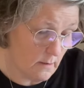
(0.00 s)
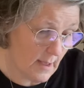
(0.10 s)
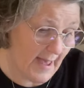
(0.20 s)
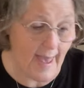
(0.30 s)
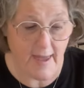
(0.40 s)

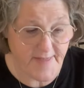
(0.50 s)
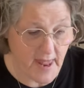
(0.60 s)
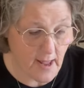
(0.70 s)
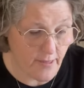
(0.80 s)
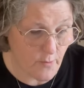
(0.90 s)
I had
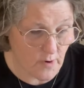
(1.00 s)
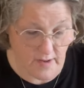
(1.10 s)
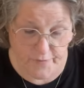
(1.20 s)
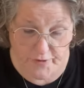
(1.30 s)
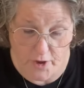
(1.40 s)
that other one,
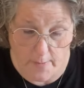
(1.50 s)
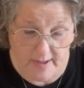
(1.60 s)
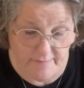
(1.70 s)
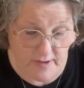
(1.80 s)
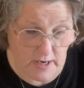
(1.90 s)
if you saw my
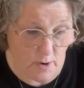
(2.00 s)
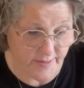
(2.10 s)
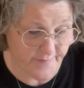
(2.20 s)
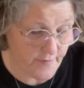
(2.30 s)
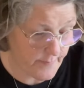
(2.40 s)
video at,
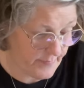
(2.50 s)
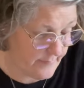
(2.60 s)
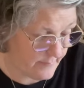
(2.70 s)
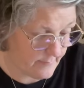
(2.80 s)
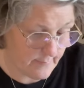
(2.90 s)

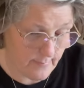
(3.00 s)
from